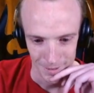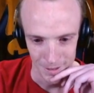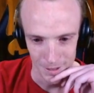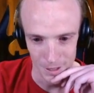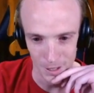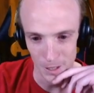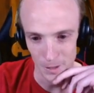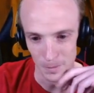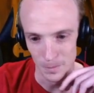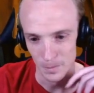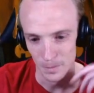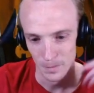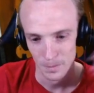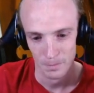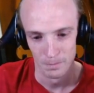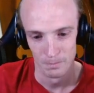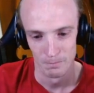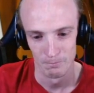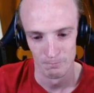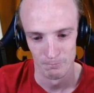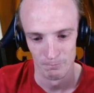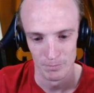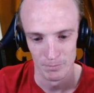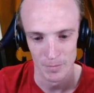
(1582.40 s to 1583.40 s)
Oh,
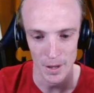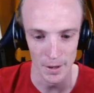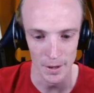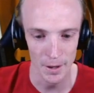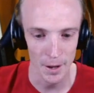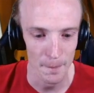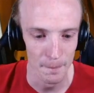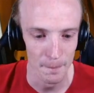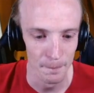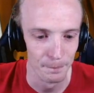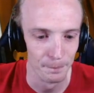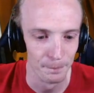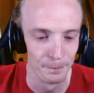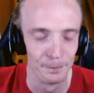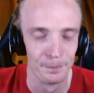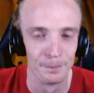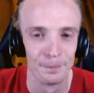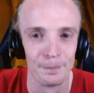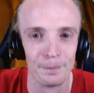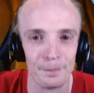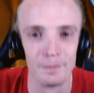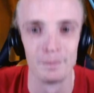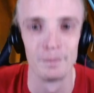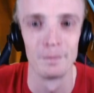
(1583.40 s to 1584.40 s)
okay.
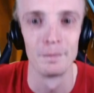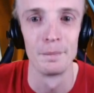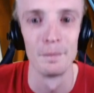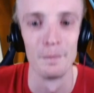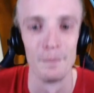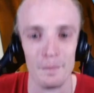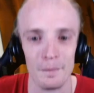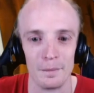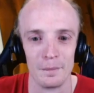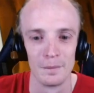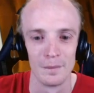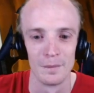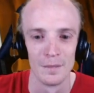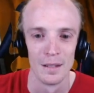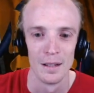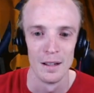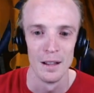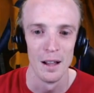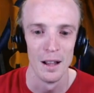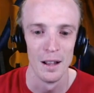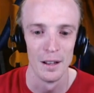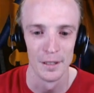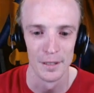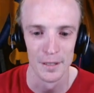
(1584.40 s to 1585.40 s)

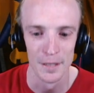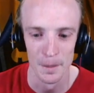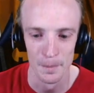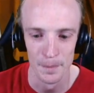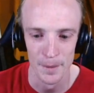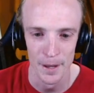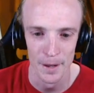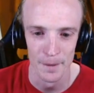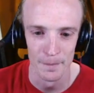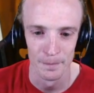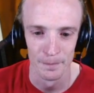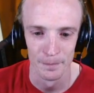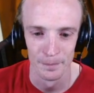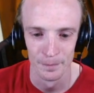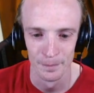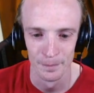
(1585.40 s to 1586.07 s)
I'll accept that.